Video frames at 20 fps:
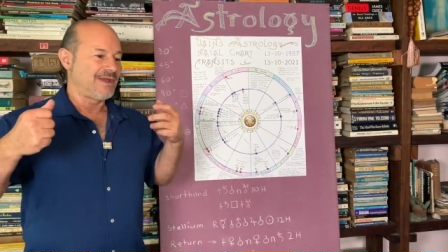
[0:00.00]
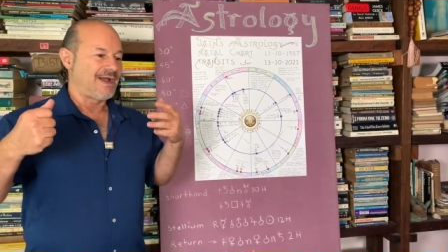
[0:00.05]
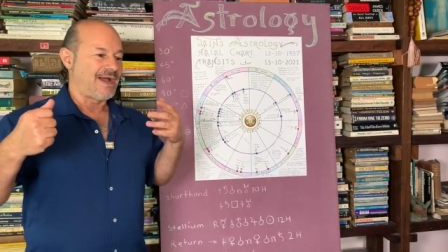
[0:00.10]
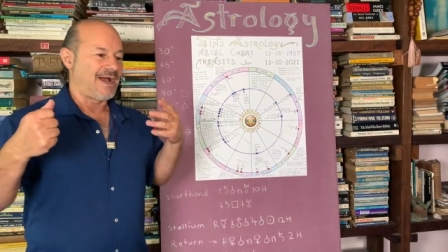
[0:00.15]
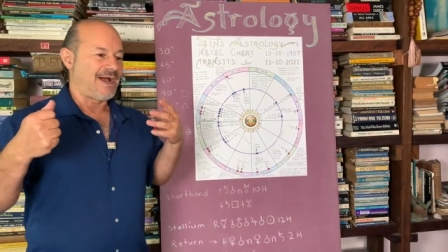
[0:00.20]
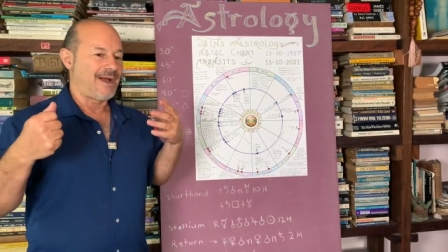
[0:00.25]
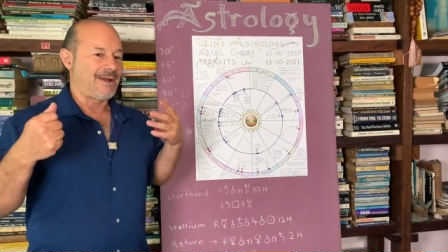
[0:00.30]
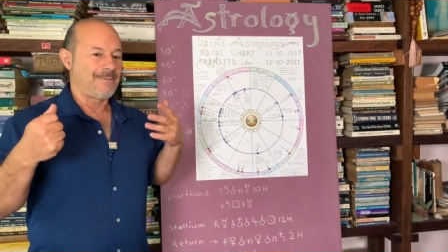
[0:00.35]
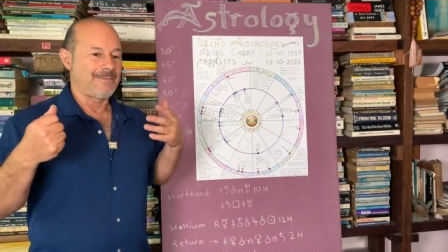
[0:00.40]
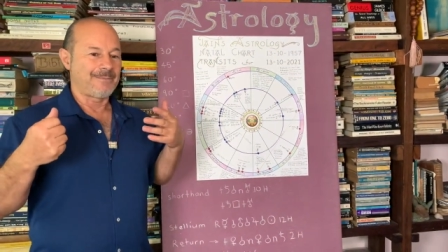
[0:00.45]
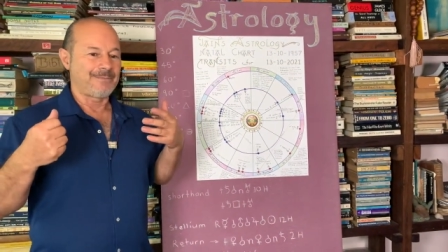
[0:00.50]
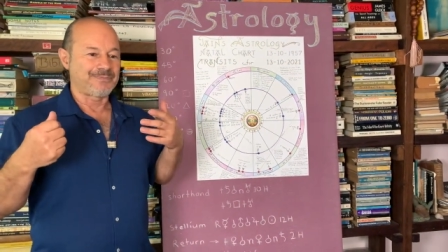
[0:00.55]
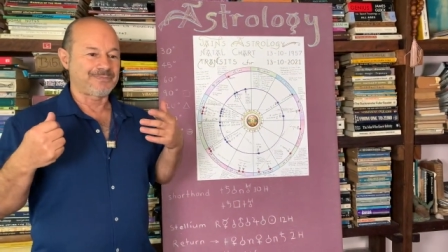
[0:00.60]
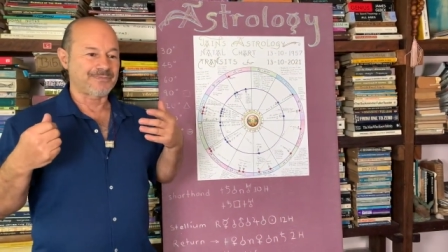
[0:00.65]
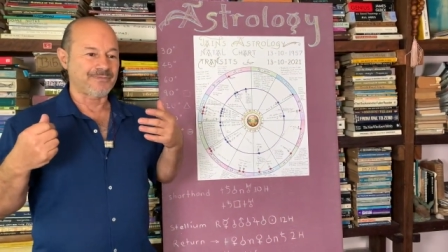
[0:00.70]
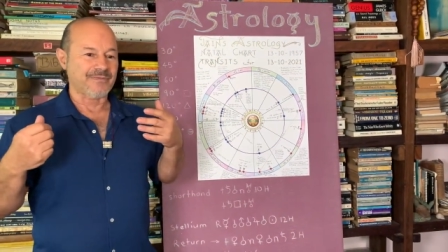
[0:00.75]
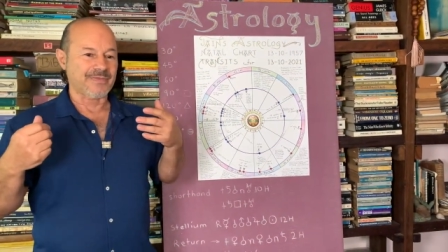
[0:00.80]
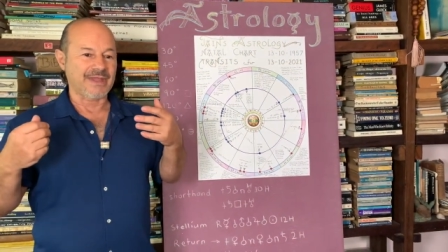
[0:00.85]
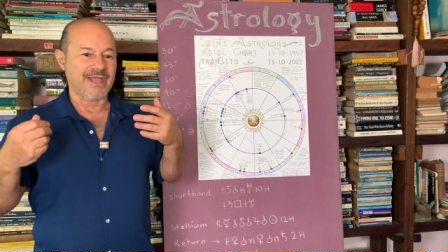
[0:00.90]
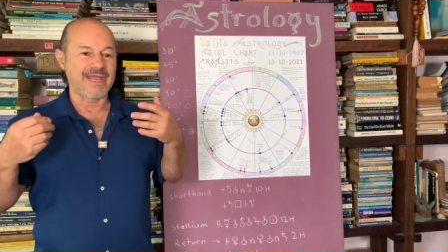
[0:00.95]
um,
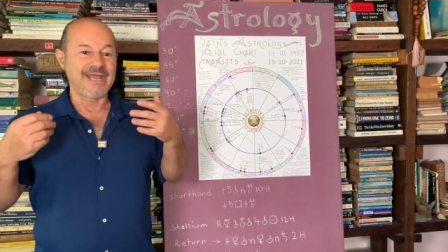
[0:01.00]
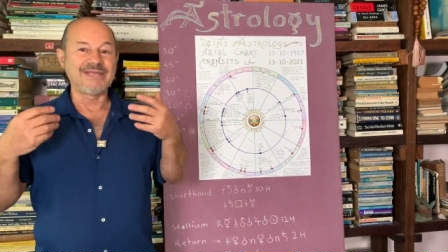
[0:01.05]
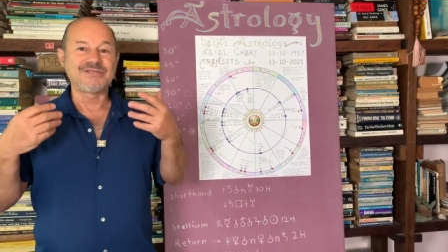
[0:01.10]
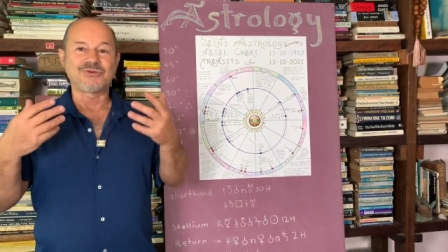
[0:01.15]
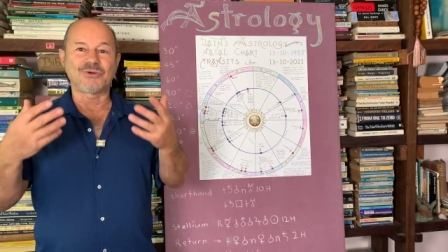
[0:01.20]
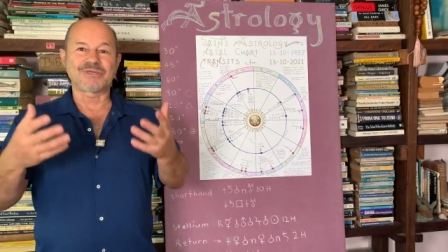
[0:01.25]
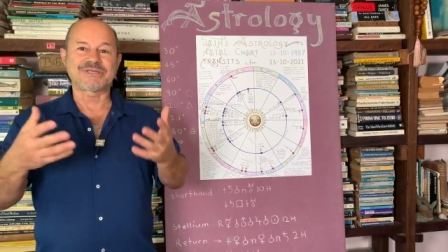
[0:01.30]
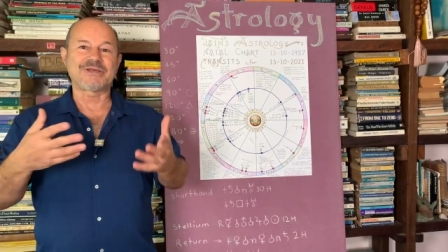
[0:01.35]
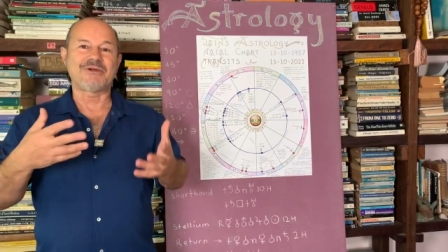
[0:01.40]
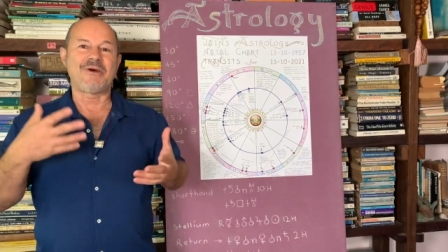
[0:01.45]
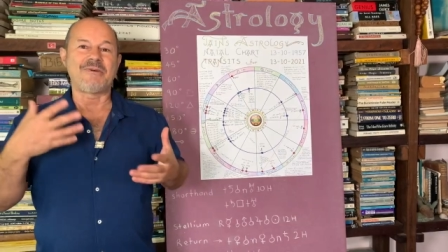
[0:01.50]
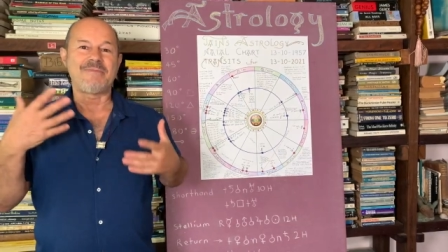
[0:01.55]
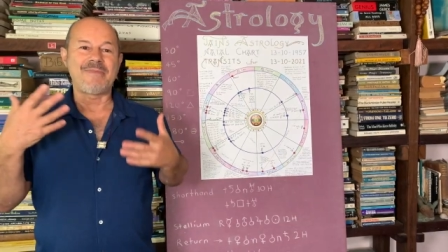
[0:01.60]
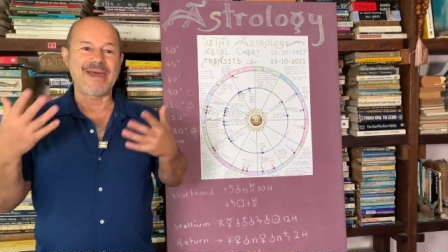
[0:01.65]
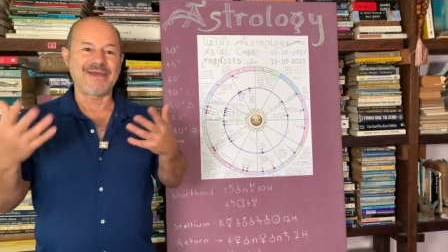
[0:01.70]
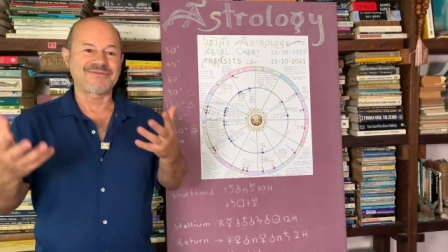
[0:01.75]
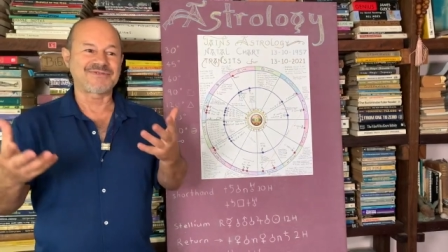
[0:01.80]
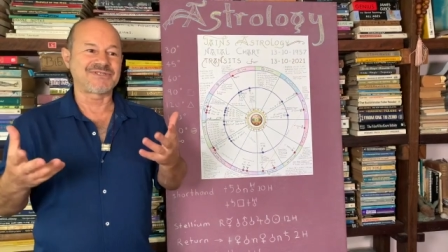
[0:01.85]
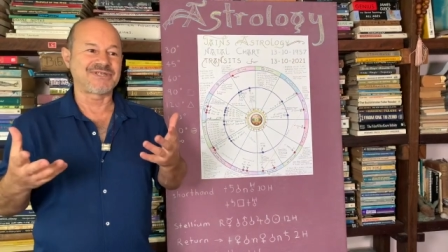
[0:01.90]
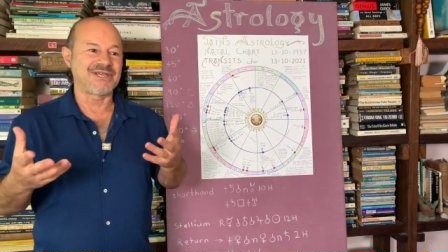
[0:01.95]
he's also a
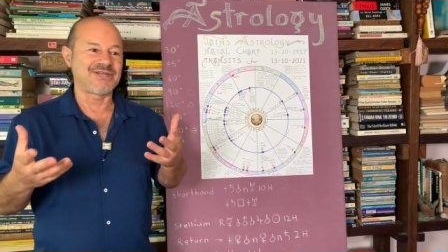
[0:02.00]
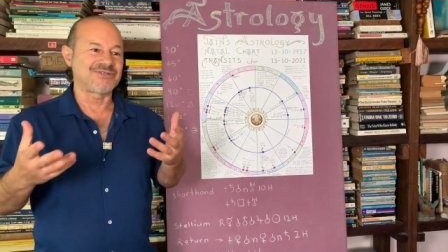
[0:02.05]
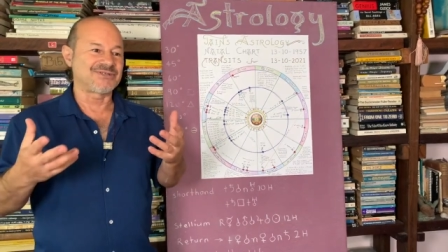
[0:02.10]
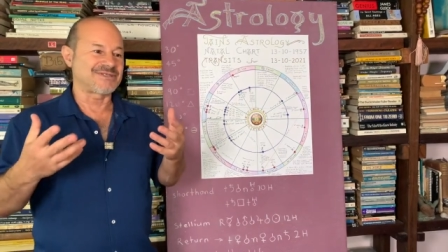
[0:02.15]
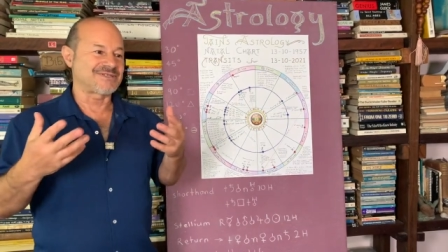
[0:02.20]
maths teacher.